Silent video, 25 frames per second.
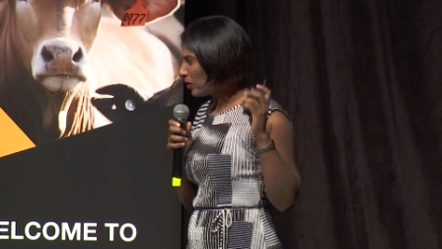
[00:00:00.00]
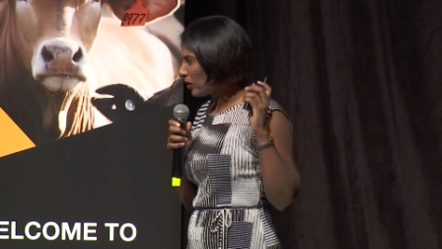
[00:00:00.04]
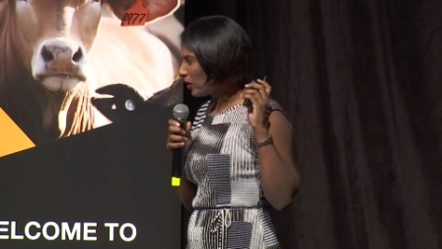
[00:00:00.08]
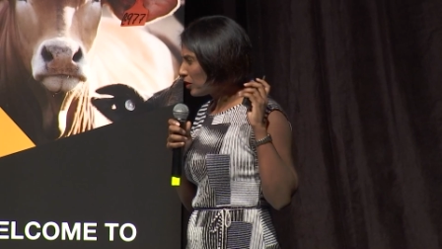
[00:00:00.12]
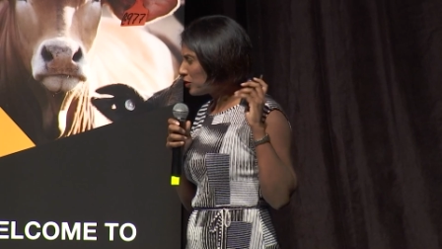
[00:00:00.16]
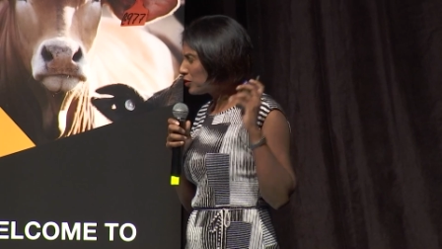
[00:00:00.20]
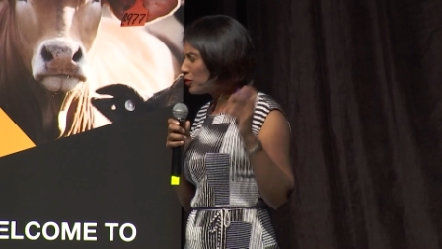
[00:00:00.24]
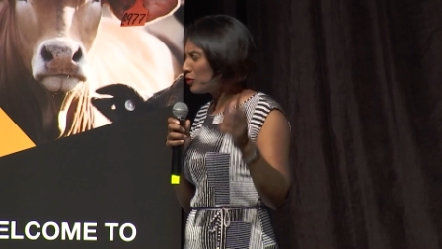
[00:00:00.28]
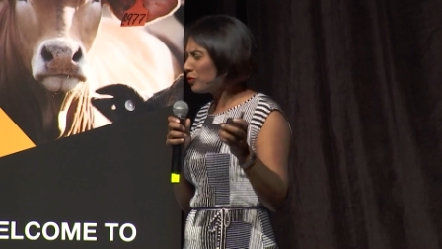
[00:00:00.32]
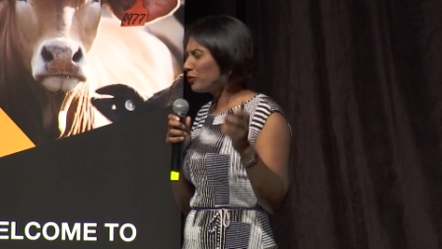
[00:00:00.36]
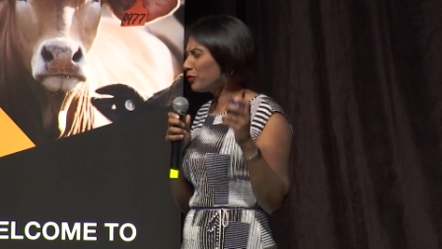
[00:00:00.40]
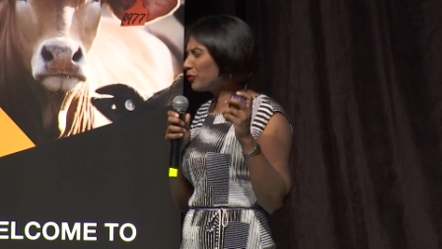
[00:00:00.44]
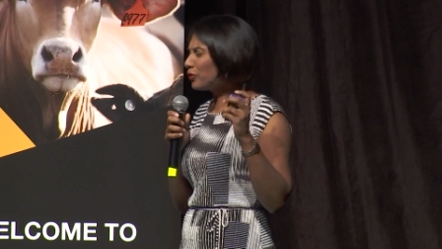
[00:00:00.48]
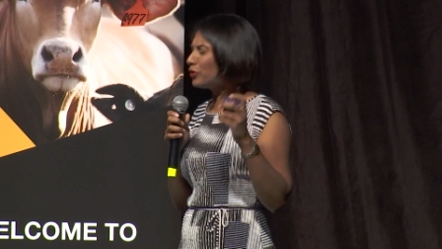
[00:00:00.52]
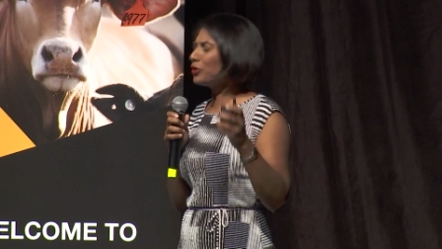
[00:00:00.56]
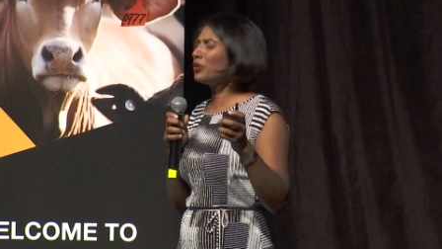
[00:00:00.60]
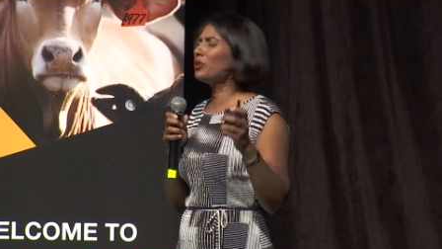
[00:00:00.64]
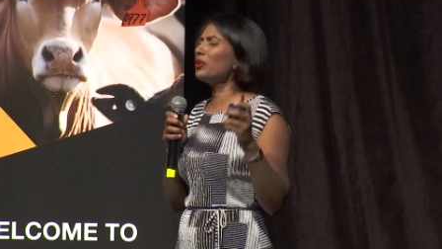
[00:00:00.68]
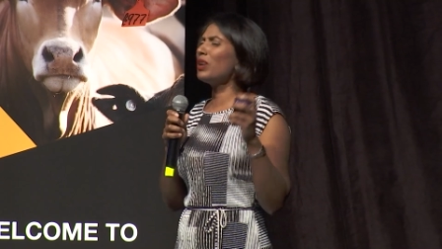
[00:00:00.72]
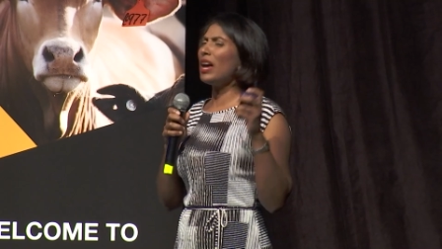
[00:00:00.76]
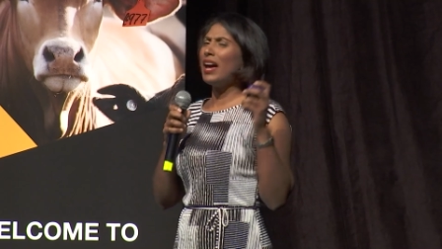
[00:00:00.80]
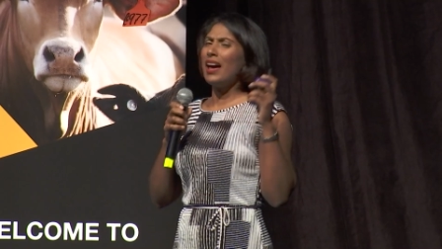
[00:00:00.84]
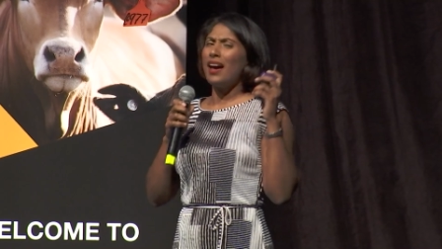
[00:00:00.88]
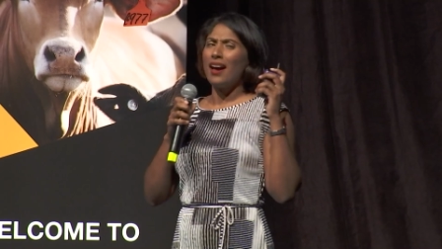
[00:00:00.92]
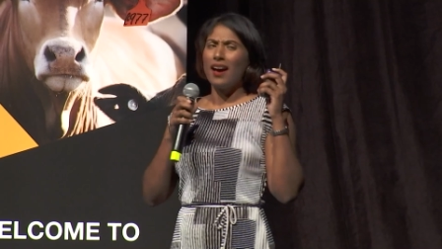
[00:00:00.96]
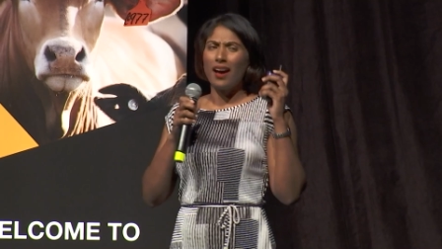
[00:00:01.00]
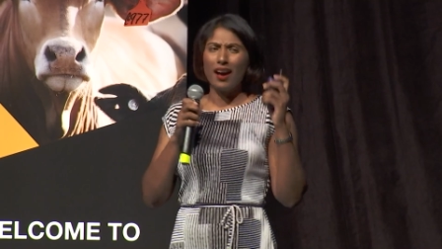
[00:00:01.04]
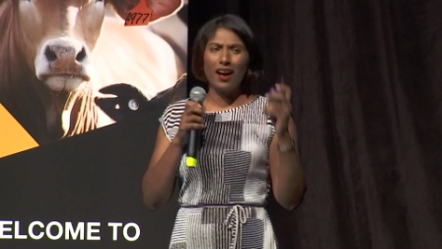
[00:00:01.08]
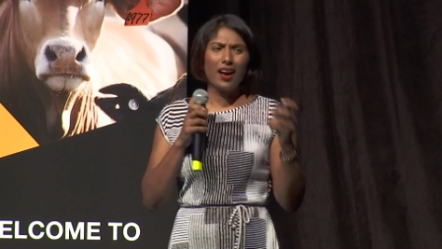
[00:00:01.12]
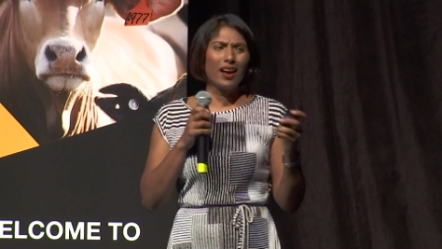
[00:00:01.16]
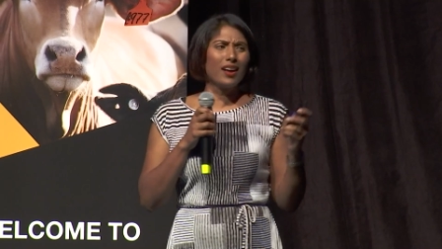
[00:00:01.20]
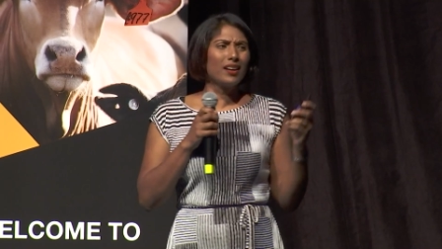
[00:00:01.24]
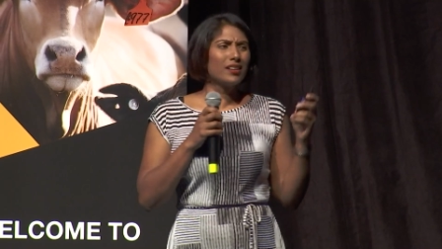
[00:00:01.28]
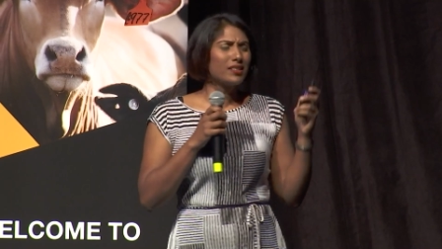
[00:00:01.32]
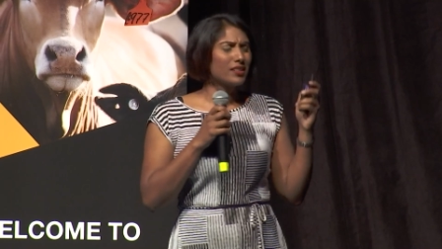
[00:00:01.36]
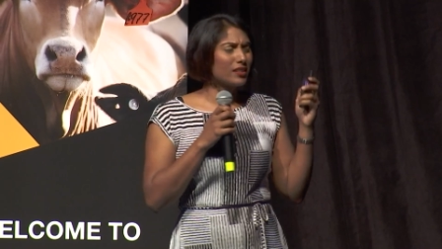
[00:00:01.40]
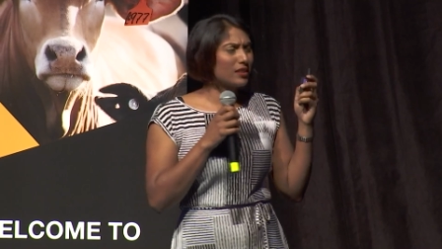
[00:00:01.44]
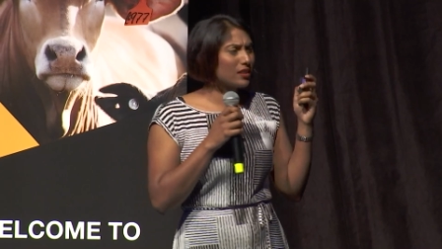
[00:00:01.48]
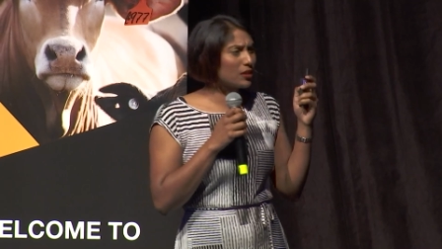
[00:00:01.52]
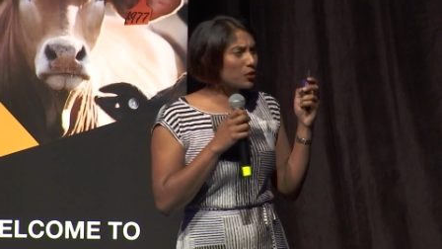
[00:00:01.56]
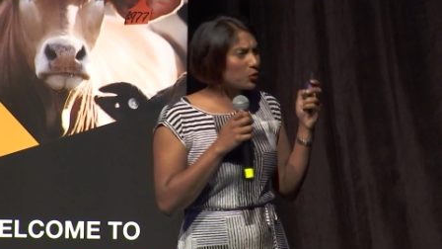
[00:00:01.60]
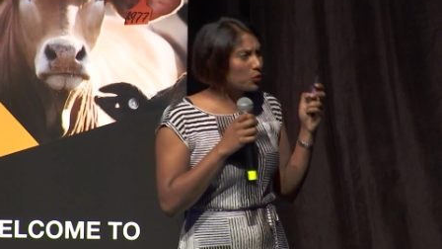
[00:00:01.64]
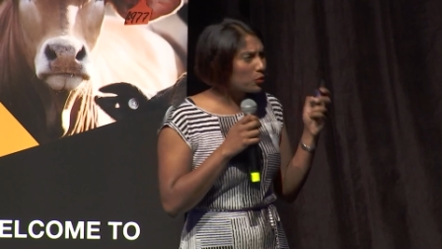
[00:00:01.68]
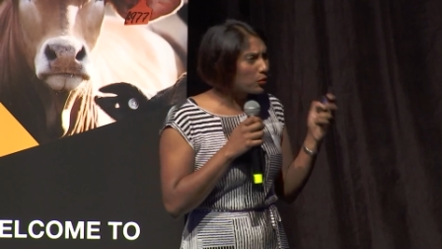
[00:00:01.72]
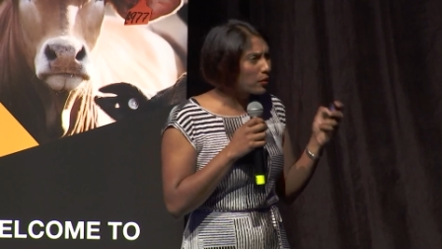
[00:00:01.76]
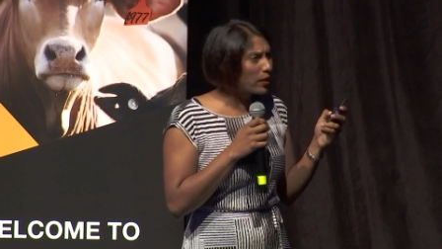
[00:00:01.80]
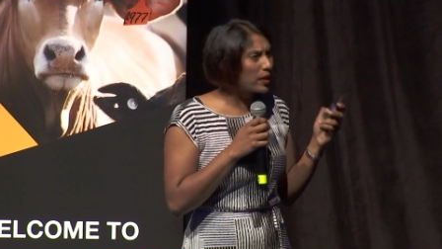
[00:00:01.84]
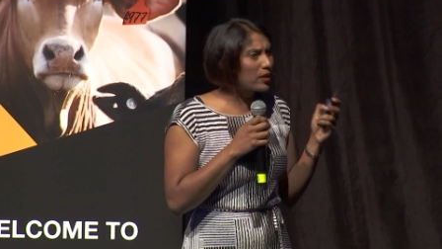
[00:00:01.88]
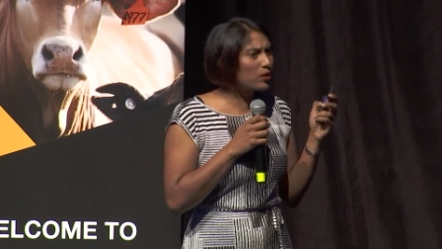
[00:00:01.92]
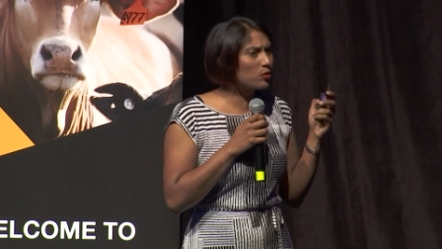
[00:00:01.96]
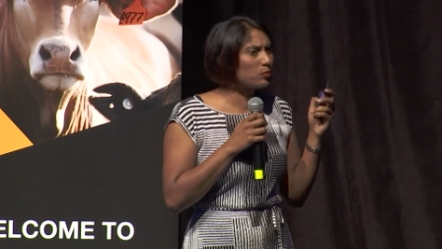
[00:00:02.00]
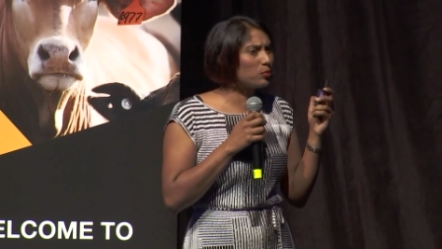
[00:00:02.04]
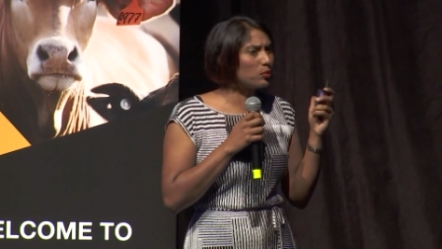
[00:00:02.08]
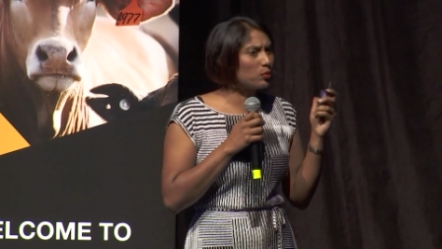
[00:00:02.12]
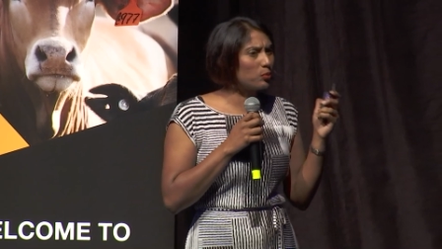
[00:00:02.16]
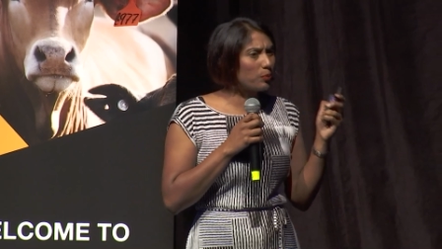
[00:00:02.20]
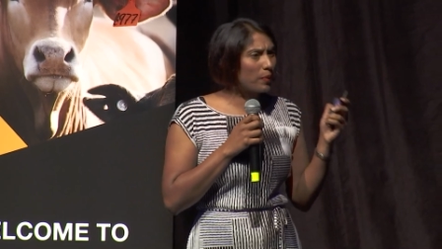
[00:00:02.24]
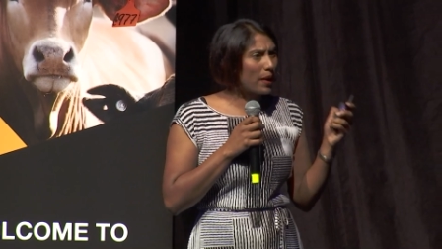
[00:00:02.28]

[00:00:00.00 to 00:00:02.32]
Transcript: So food has an incredible